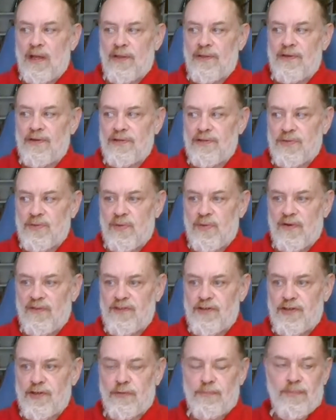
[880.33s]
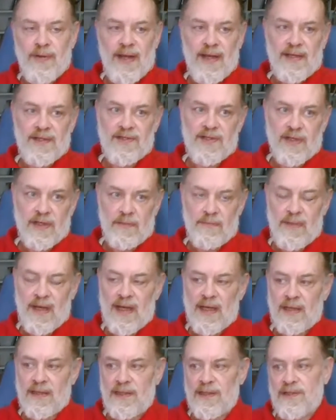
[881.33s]
others were of surpassing
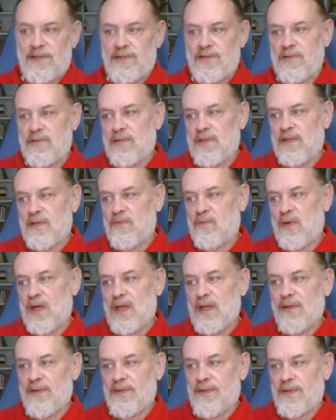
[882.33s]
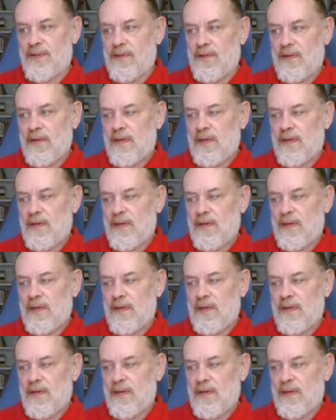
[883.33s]
magnitude and wealth.